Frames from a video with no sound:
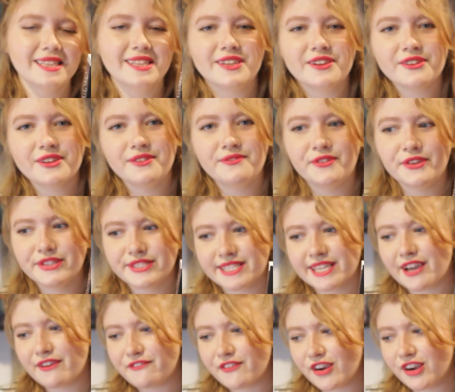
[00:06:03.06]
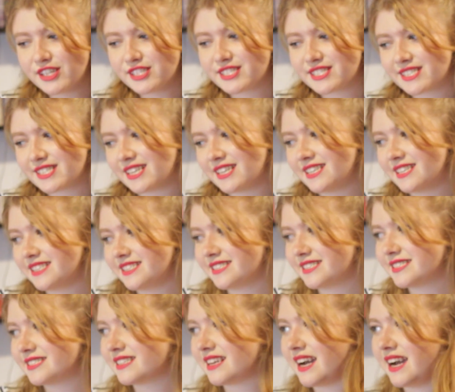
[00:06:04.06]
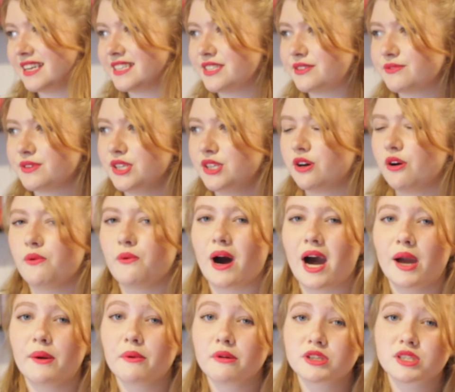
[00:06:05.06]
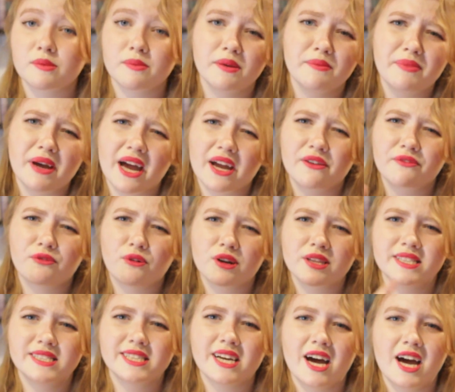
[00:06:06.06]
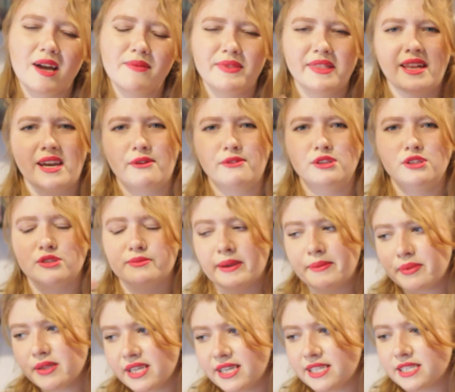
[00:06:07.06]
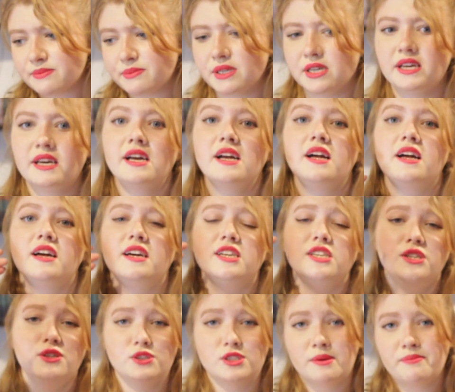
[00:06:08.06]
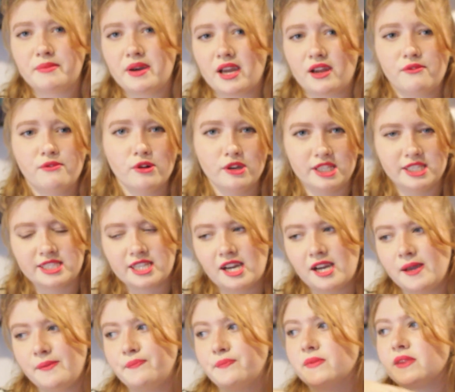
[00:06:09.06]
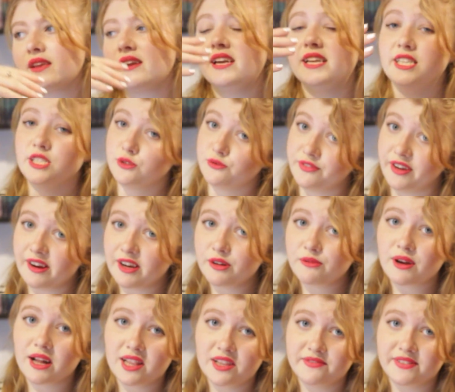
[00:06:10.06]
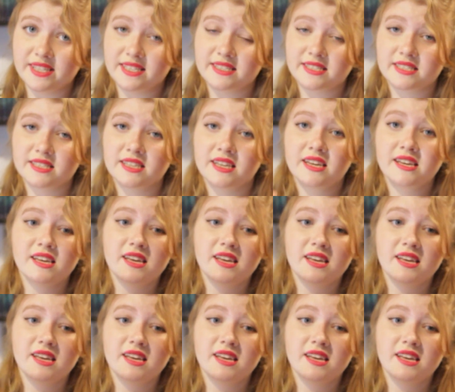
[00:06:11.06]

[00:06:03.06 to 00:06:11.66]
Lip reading: little confusing at first because I didn't really know why we were jumping back and forth in time, and then I would lose my place, but you jump back and forth in time. It is very relevant.